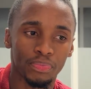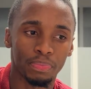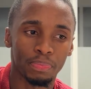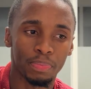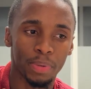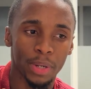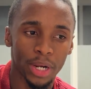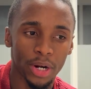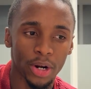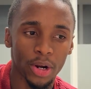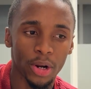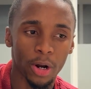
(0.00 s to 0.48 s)

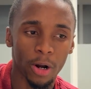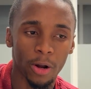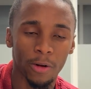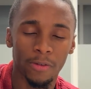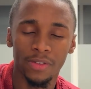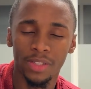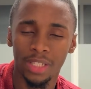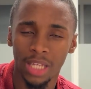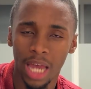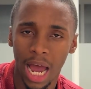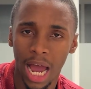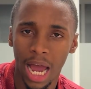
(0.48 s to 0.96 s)
period of
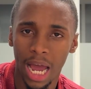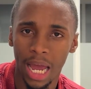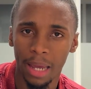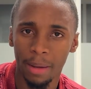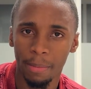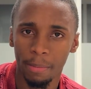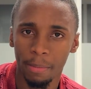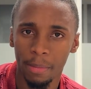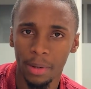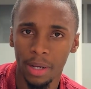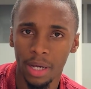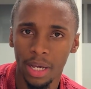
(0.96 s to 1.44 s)

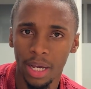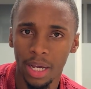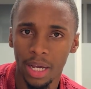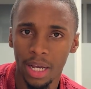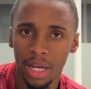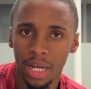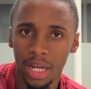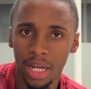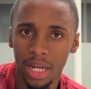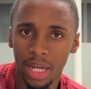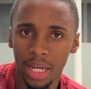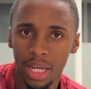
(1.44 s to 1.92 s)
time,
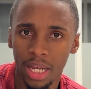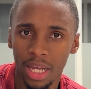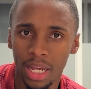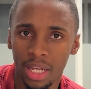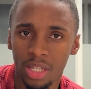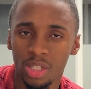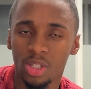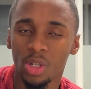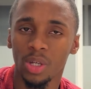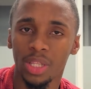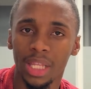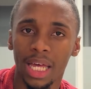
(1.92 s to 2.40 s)

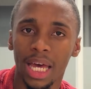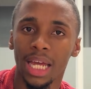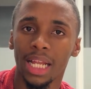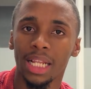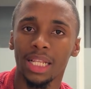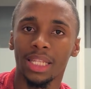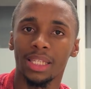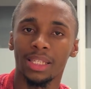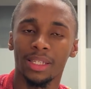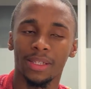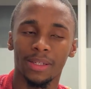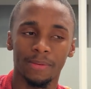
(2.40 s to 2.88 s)
so
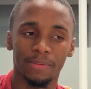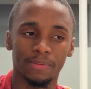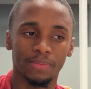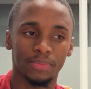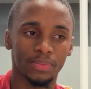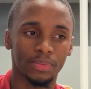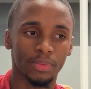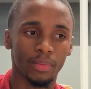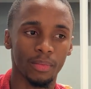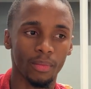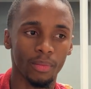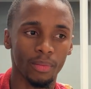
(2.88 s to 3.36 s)
that
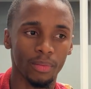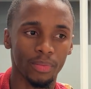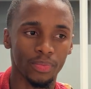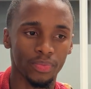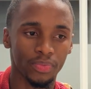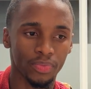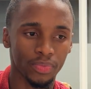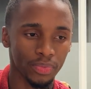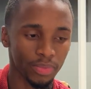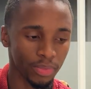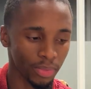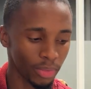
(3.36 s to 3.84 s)

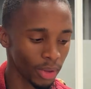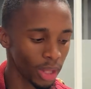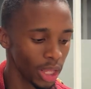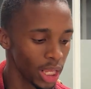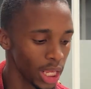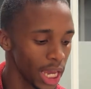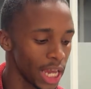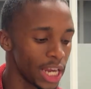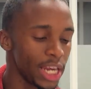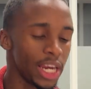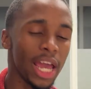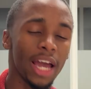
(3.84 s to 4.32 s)

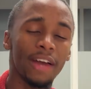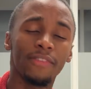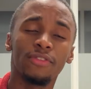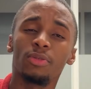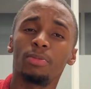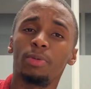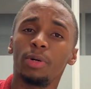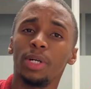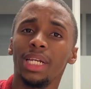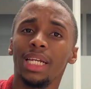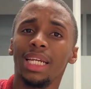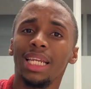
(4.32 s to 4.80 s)
and you have to
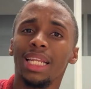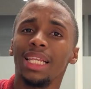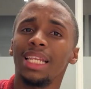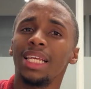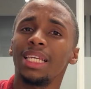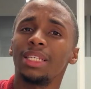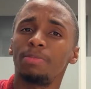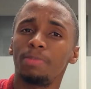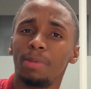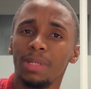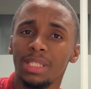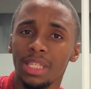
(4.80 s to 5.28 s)
put it in a
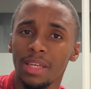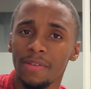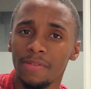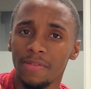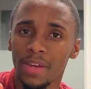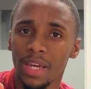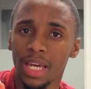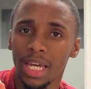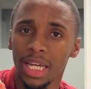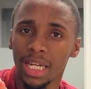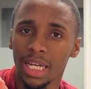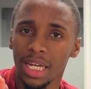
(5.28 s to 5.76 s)

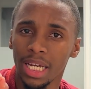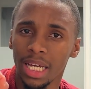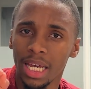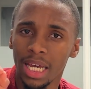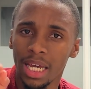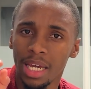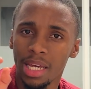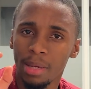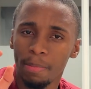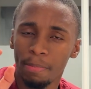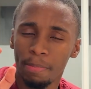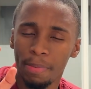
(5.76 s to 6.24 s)
specific
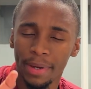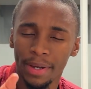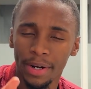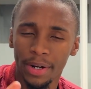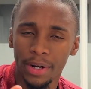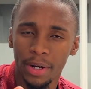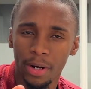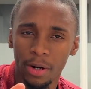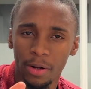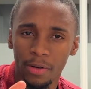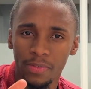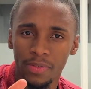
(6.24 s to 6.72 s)

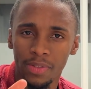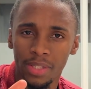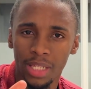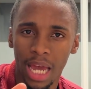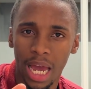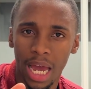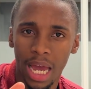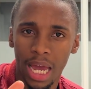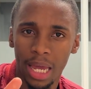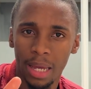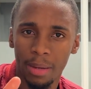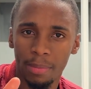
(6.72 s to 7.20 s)
period of
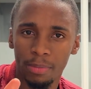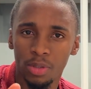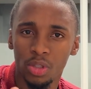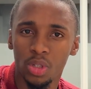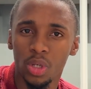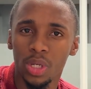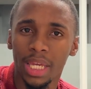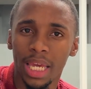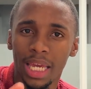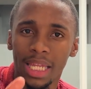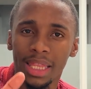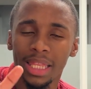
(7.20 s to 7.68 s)
time to
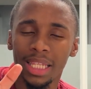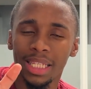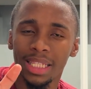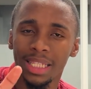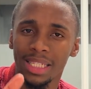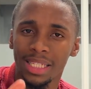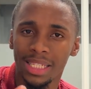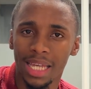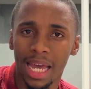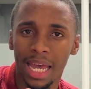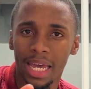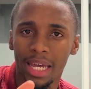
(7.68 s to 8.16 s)
get the
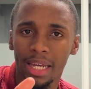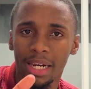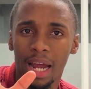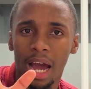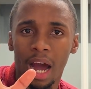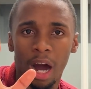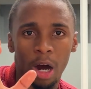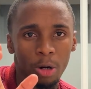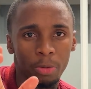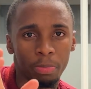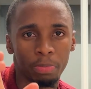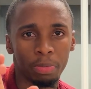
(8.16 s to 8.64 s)
desired
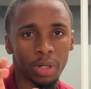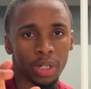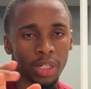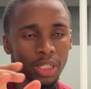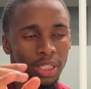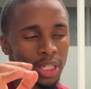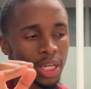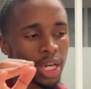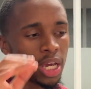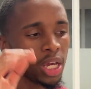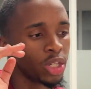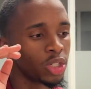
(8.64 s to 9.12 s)
output.
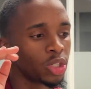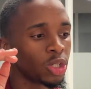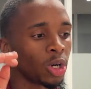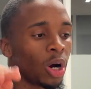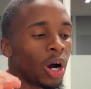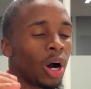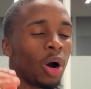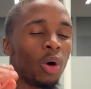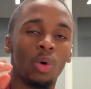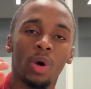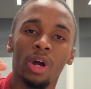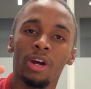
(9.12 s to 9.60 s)
So
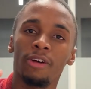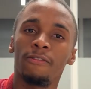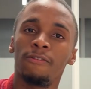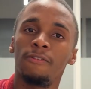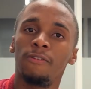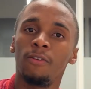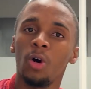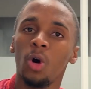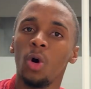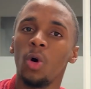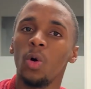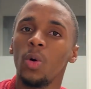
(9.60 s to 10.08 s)
a
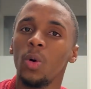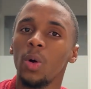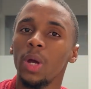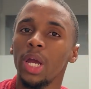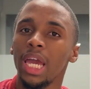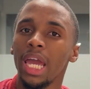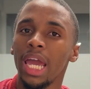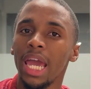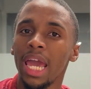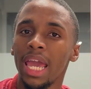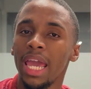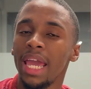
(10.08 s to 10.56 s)
workflow
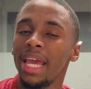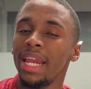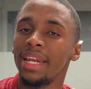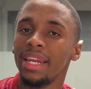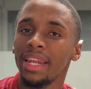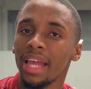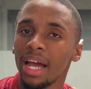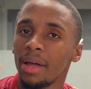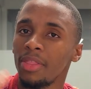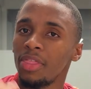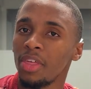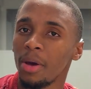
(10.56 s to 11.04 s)
in
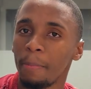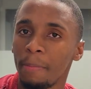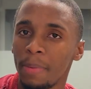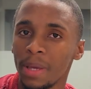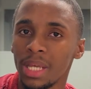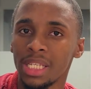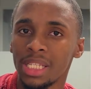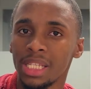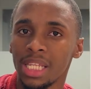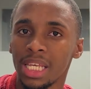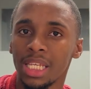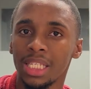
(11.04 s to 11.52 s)
the
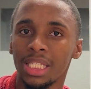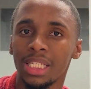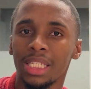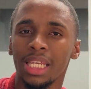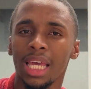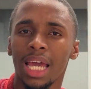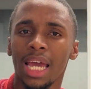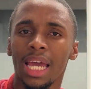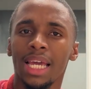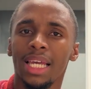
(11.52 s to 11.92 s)
business